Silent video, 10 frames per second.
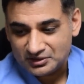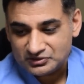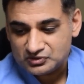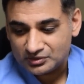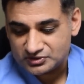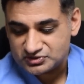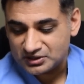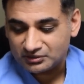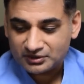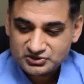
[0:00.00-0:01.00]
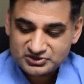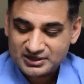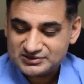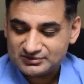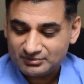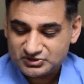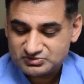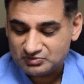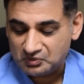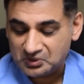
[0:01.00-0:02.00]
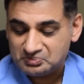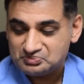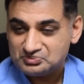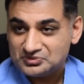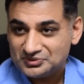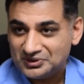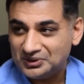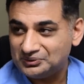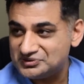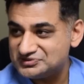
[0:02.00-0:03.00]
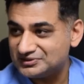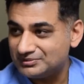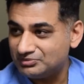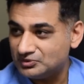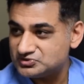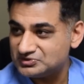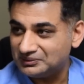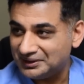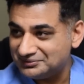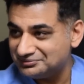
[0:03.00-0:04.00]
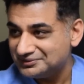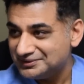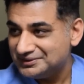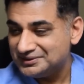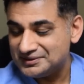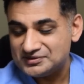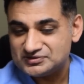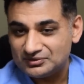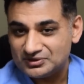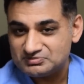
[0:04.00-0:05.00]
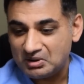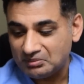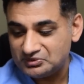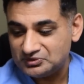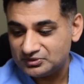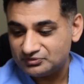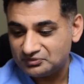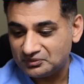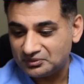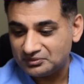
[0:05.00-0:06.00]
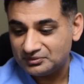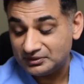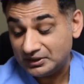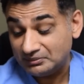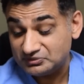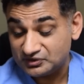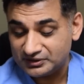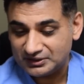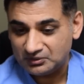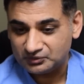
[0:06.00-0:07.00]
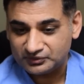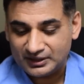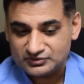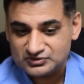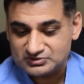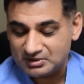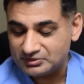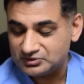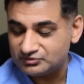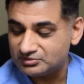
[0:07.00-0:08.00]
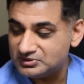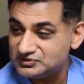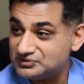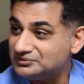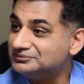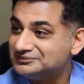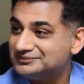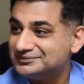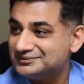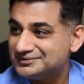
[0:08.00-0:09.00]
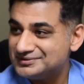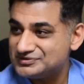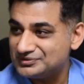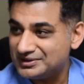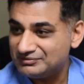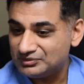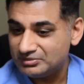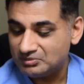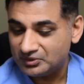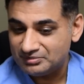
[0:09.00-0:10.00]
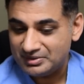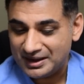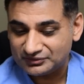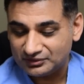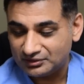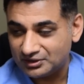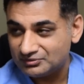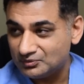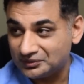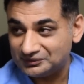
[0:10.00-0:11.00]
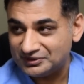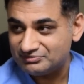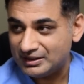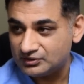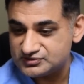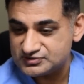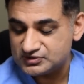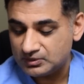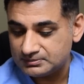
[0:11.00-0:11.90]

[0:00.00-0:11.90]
a newer generation has a much more holistic approach to life. And so it's probably good for, I'm starting to get older now too, it's probably good for me too. And so have a little bit more impact on our work-life balance and so